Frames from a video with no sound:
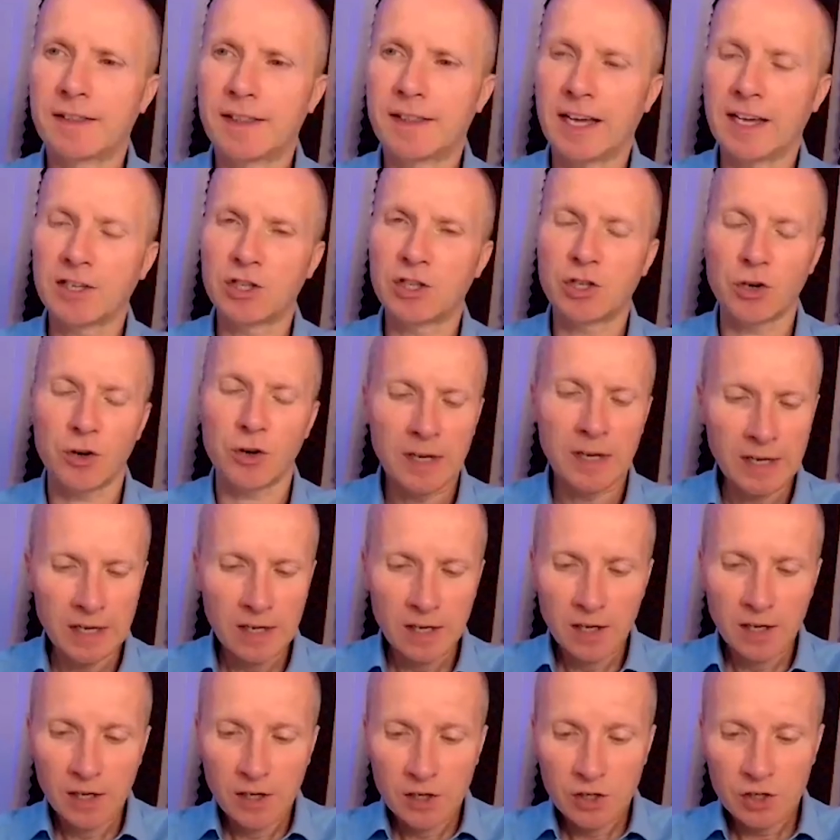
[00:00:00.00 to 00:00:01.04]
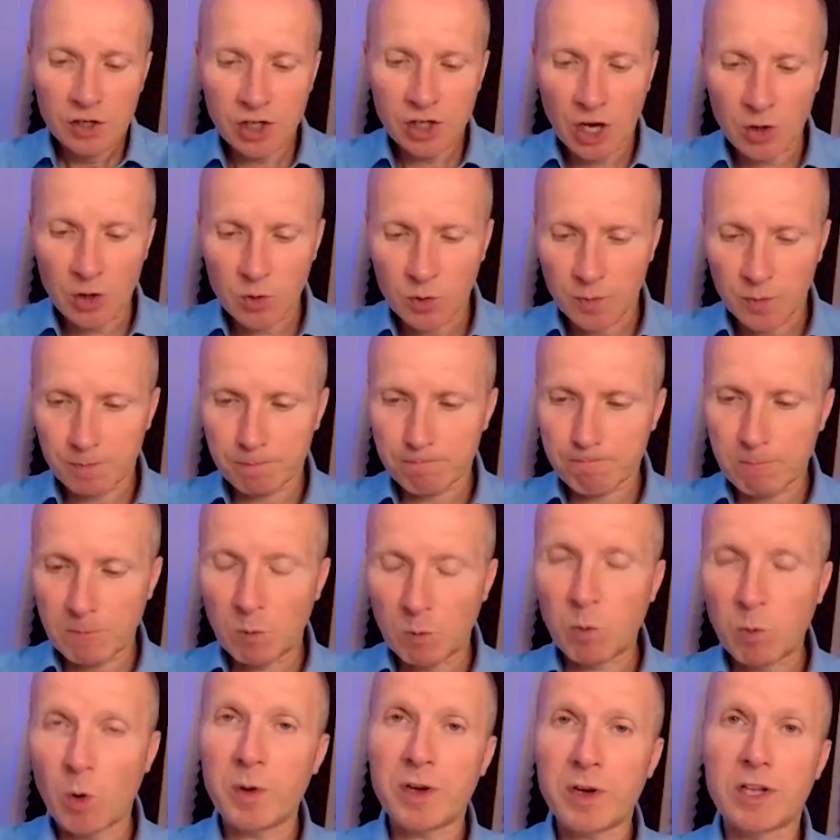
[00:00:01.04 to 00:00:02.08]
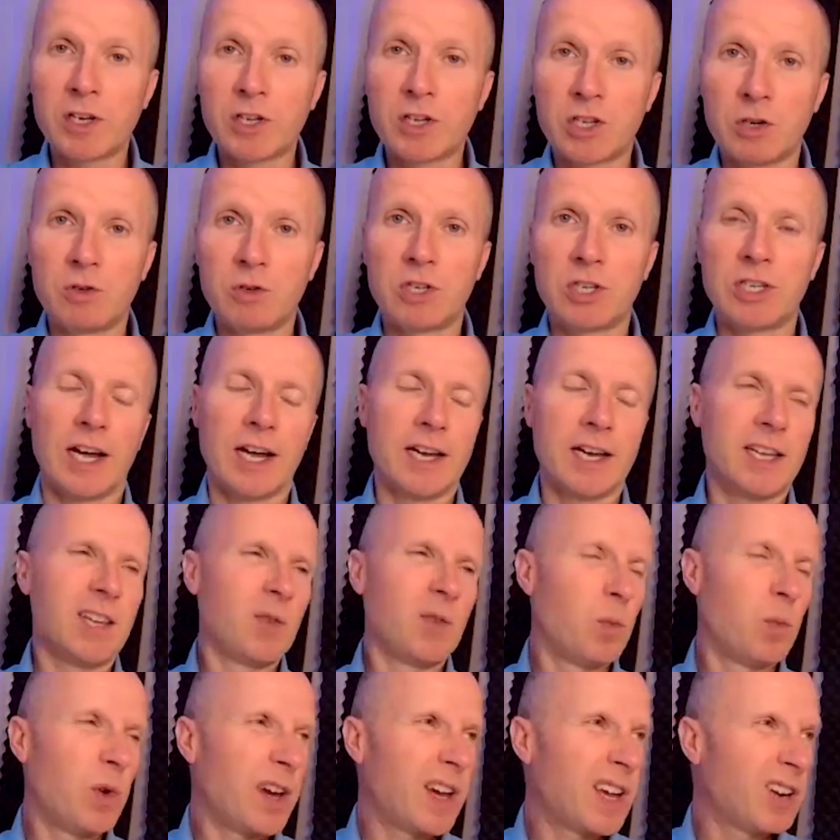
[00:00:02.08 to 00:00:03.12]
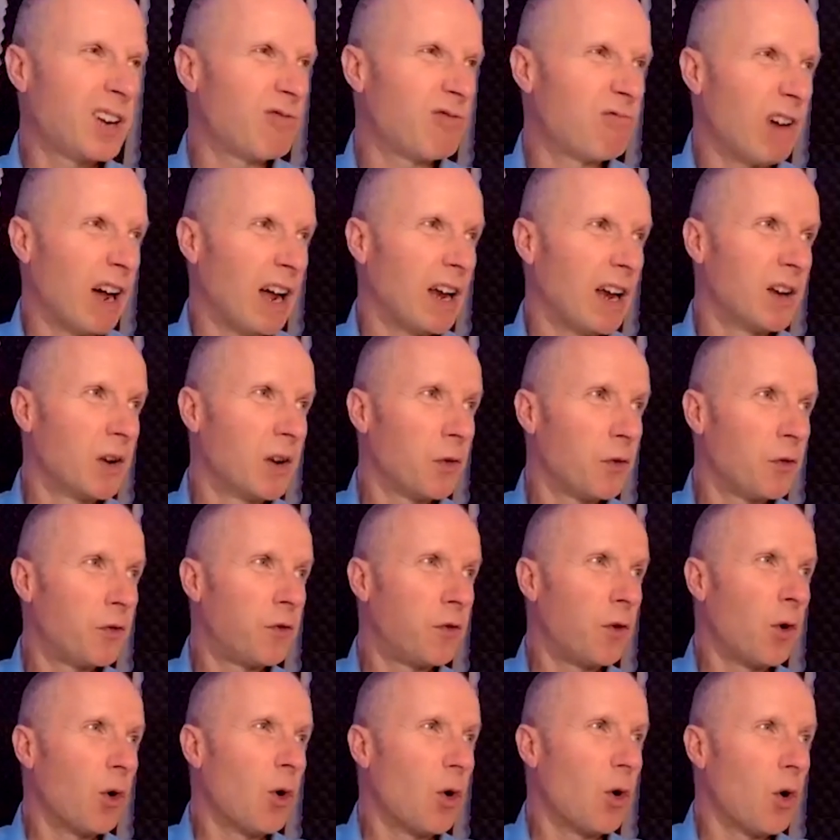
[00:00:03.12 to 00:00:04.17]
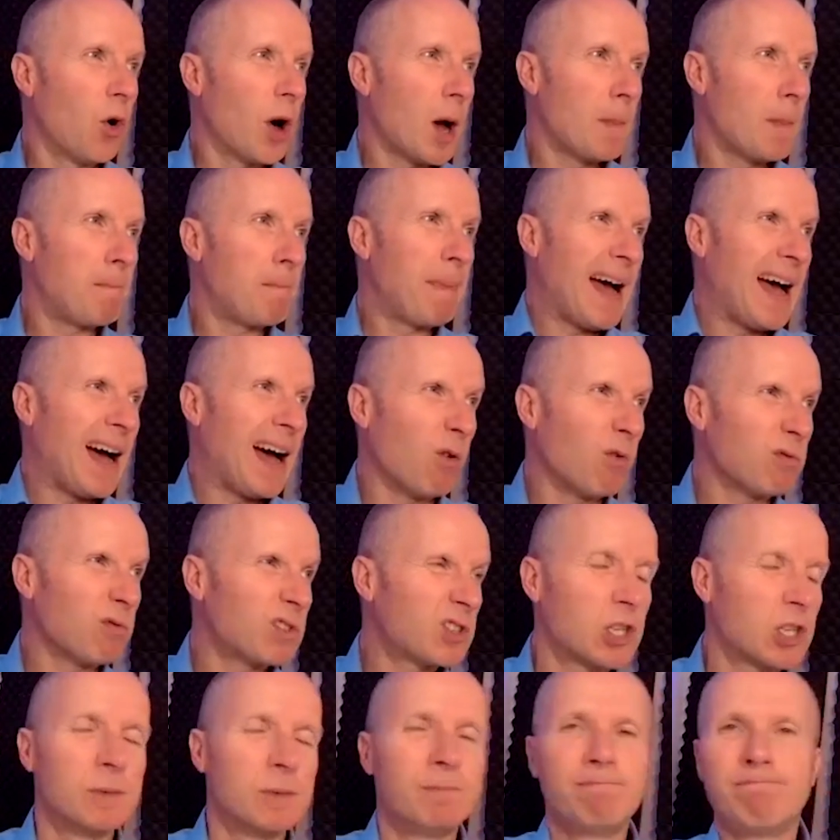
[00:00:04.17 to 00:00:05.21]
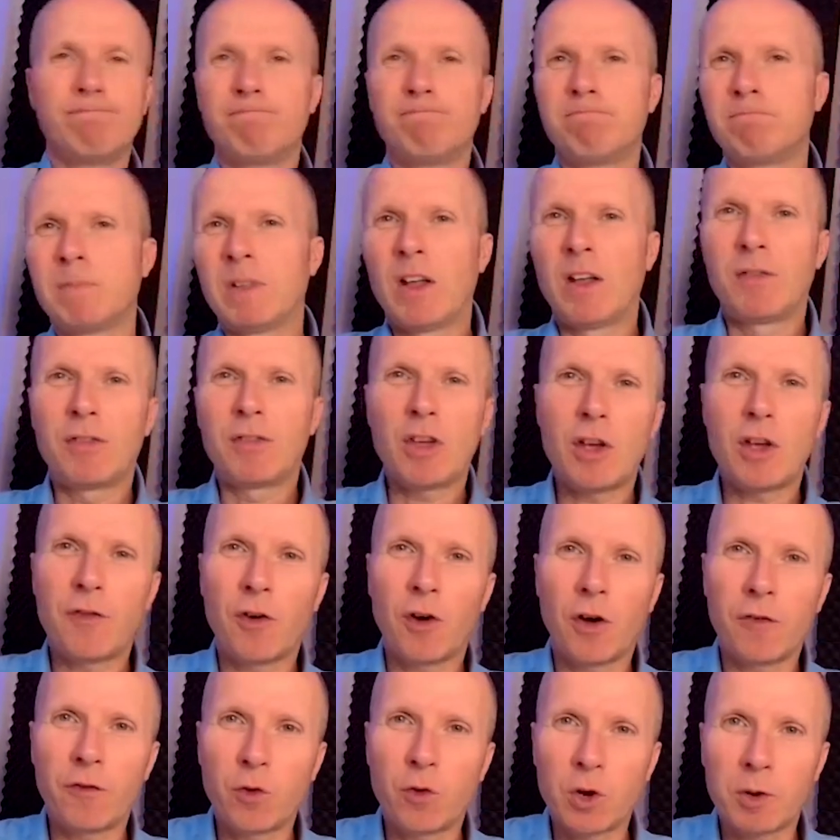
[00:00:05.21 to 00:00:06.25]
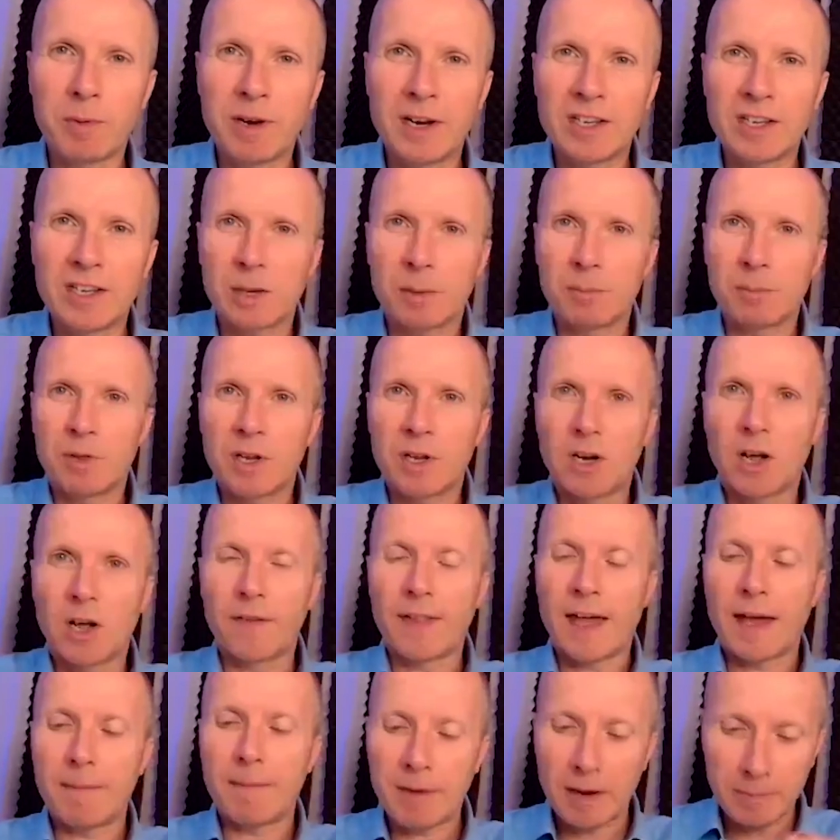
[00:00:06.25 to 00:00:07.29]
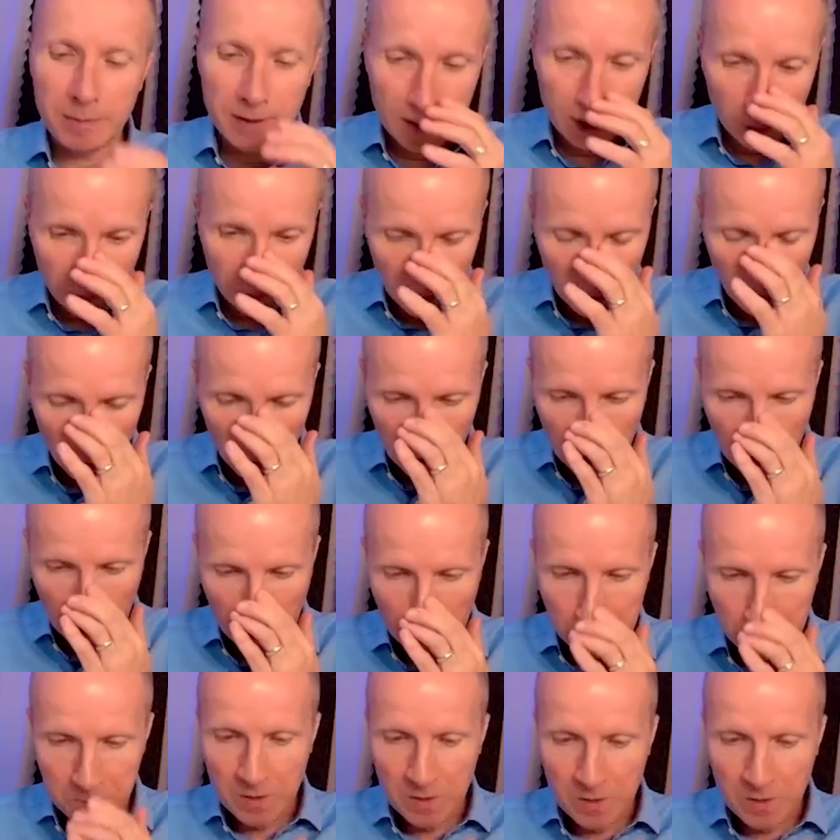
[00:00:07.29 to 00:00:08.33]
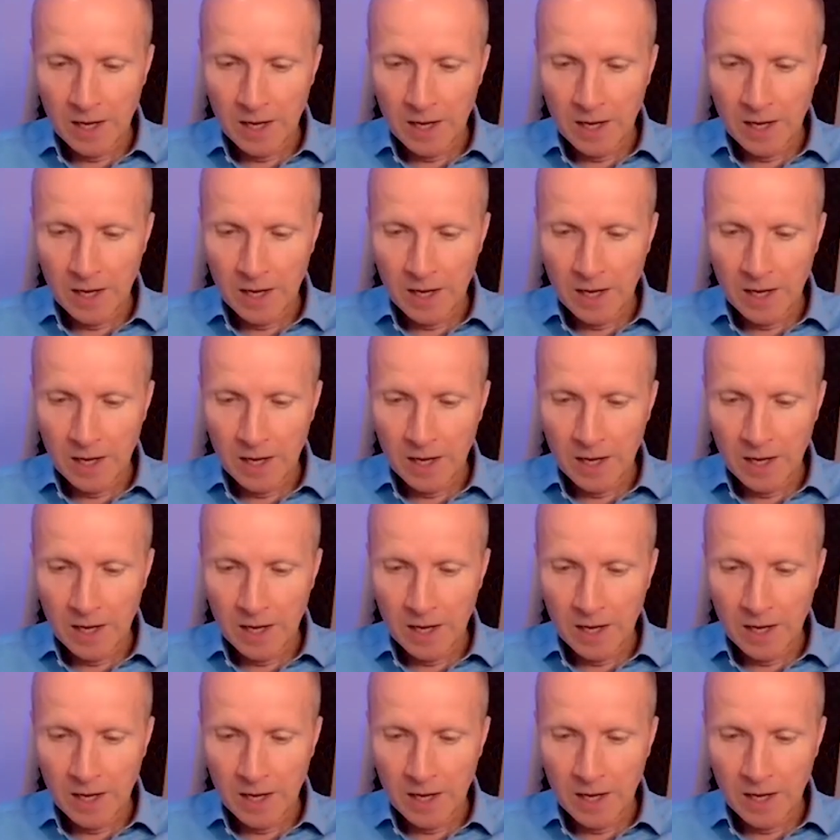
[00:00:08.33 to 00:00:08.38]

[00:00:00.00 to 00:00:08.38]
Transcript: Thanks, Stuart. So what we're going to do today, we're going to run for about 35, 40 minutes, something like that, maybe a little bit longer.